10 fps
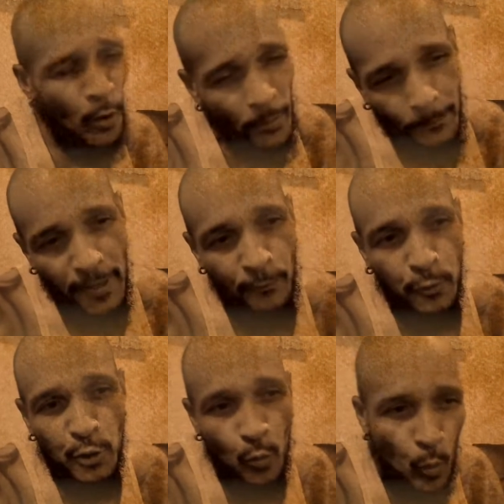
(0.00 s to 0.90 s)
the beef was
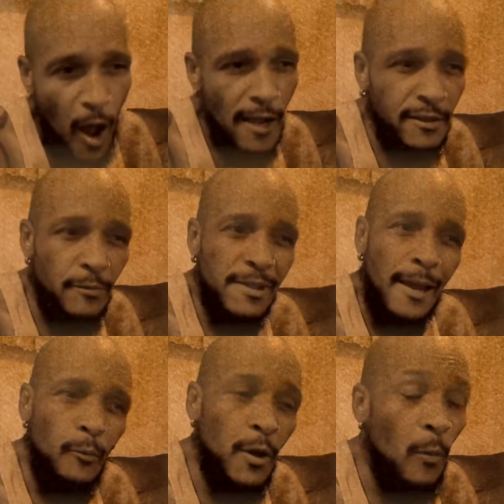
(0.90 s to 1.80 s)
squashed. They was like,
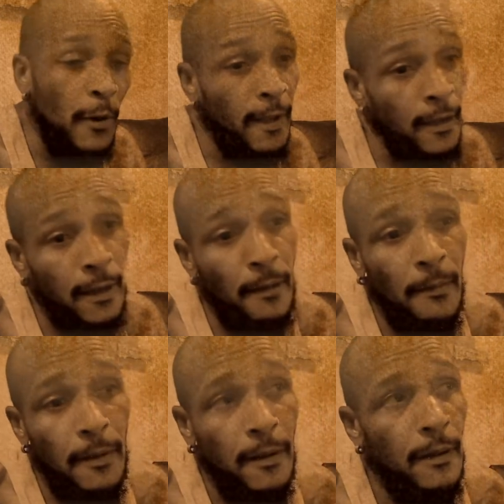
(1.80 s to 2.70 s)
we don't want to hear,
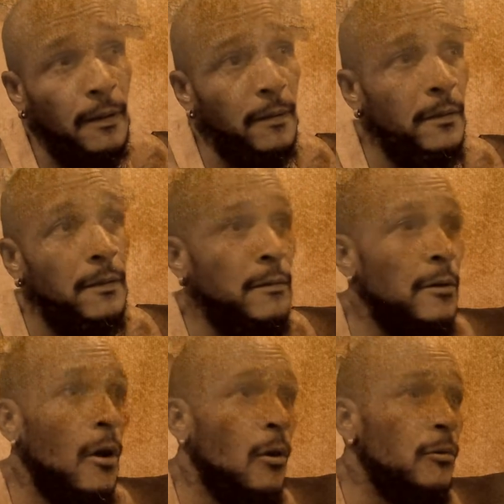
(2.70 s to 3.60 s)
you
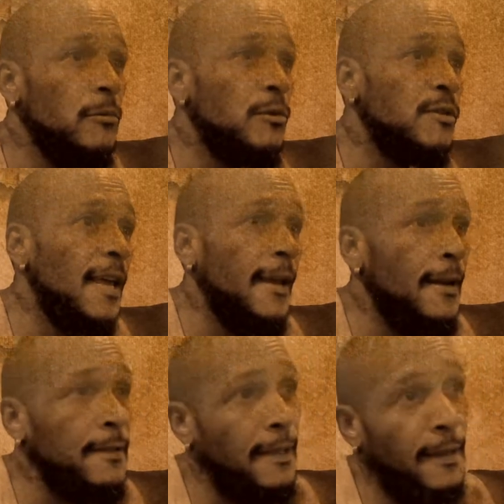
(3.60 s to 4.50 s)
know, you say
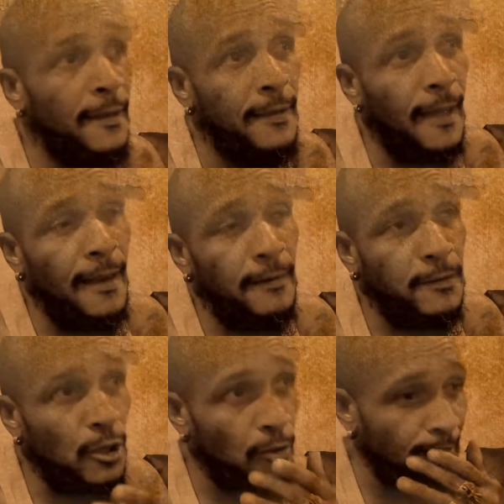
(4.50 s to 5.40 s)
anything again. It
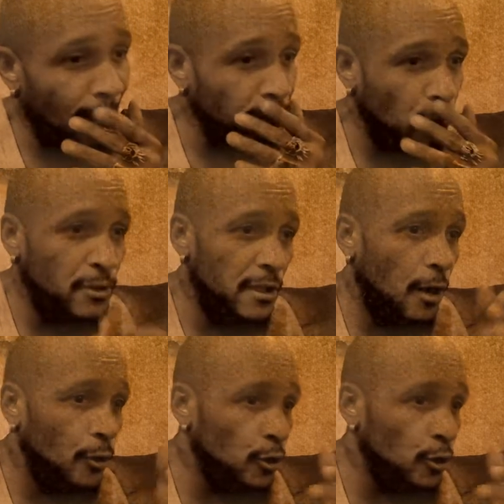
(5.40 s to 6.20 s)
turned out there was another